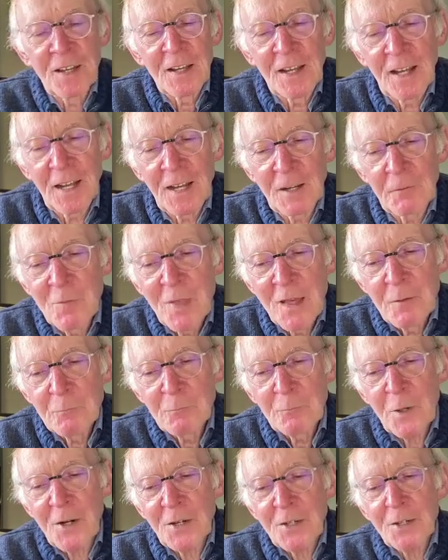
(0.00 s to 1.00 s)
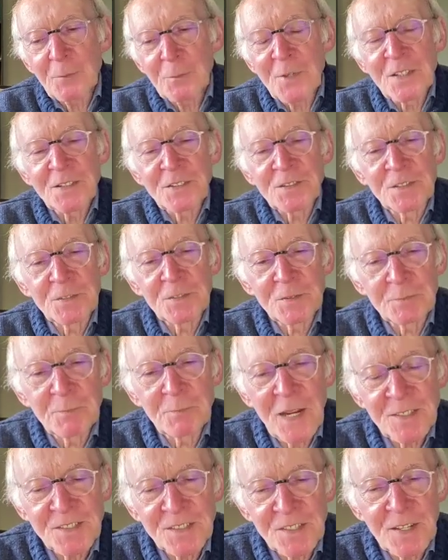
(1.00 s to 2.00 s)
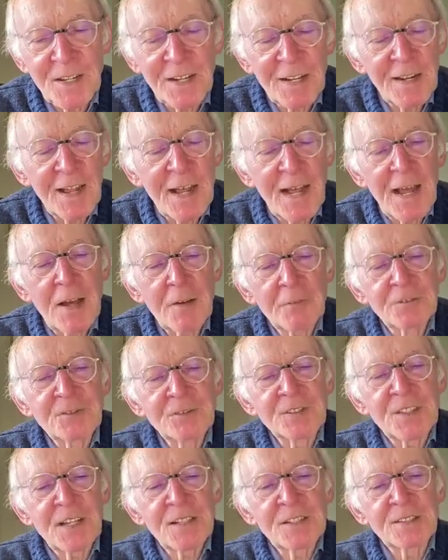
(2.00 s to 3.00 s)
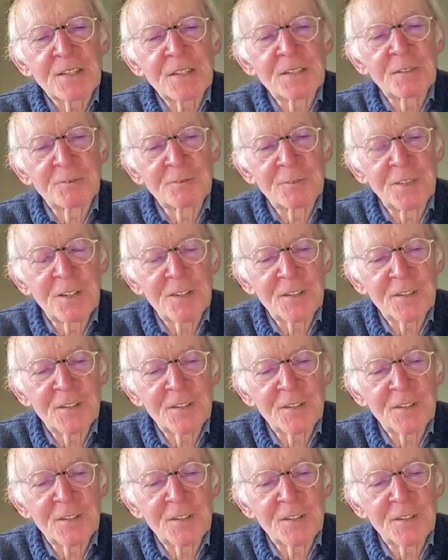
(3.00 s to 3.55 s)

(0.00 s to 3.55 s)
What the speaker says: Part of my cynical half says their